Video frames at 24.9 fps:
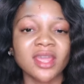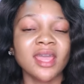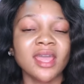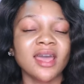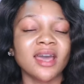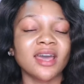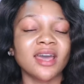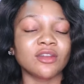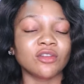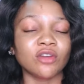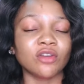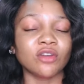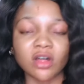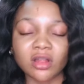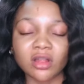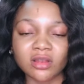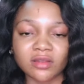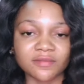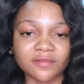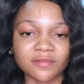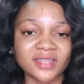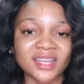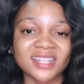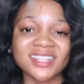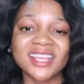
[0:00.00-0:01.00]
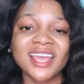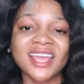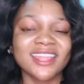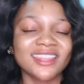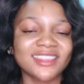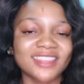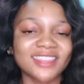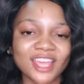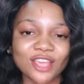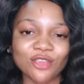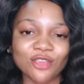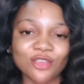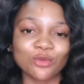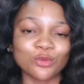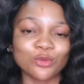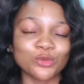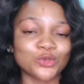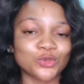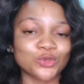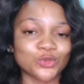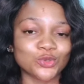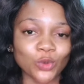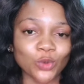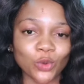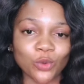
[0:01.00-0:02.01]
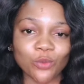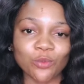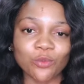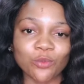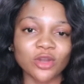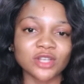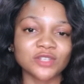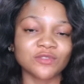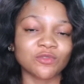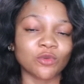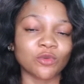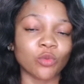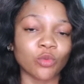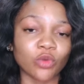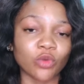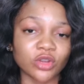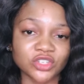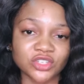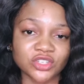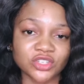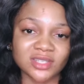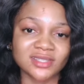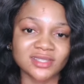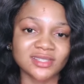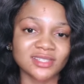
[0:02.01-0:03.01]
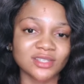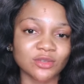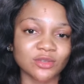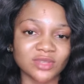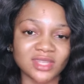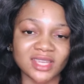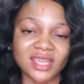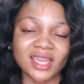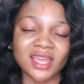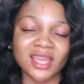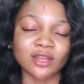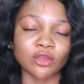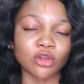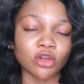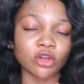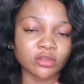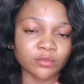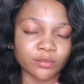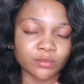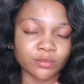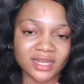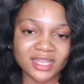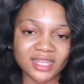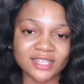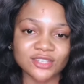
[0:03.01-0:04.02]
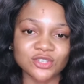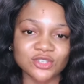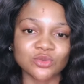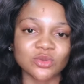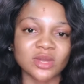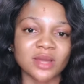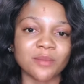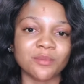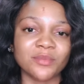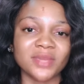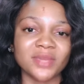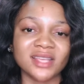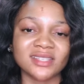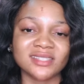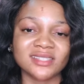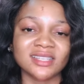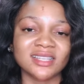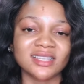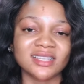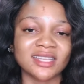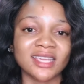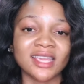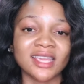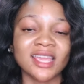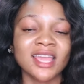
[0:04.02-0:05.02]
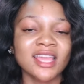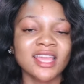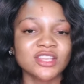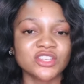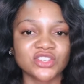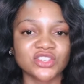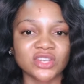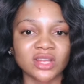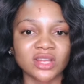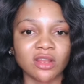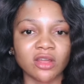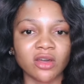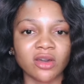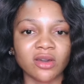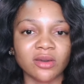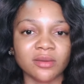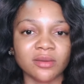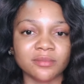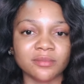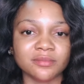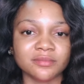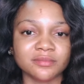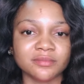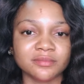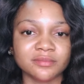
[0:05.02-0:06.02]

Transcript: and all of that. Thank you so much for watching till the end. God bless you amazingly. Shalom. Yeah.